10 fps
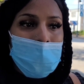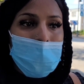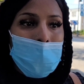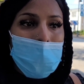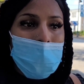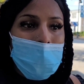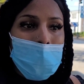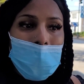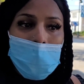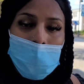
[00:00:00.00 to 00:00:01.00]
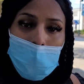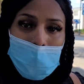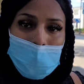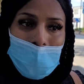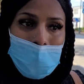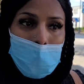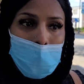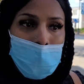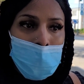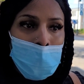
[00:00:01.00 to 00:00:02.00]
It made me feel like
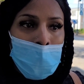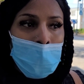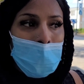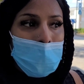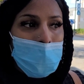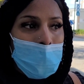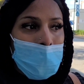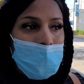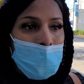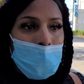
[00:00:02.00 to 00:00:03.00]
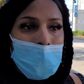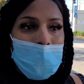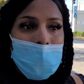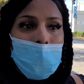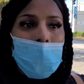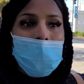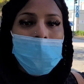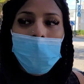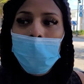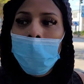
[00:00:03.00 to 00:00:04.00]
suicidal. You know, than already going
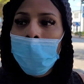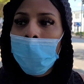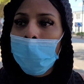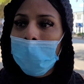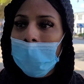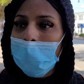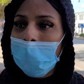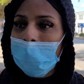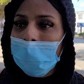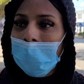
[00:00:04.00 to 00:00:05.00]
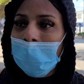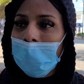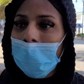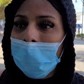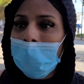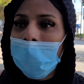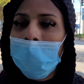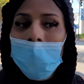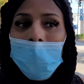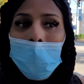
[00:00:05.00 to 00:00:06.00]
through what I'm like already
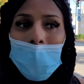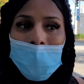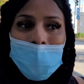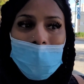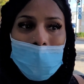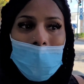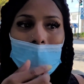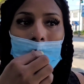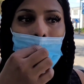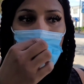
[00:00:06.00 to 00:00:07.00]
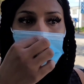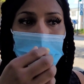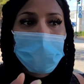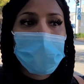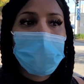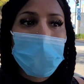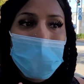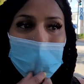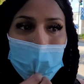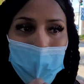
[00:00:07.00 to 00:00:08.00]
figuring myself out, knowing who
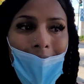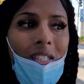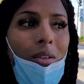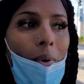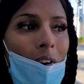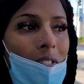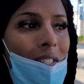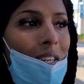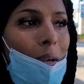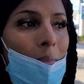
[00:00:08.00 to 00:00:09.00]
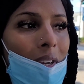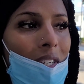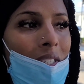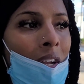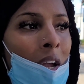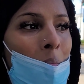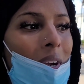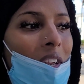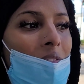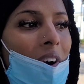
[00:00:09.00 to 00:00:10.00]
I am as a person and being a
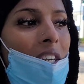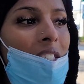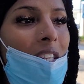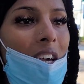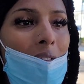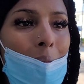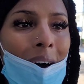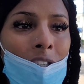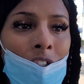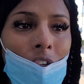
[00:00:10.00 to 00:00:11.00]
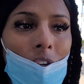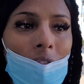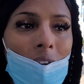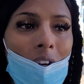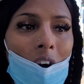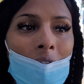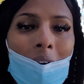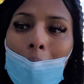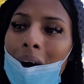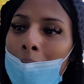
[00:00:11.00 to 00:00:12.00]
being afraid to live in my truth, you know,
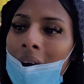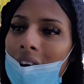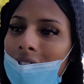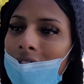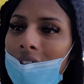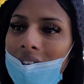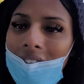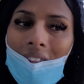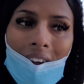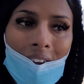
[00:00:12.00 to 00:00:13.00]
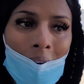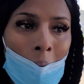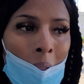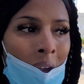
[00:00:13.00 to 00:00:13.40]
from my parents or anything.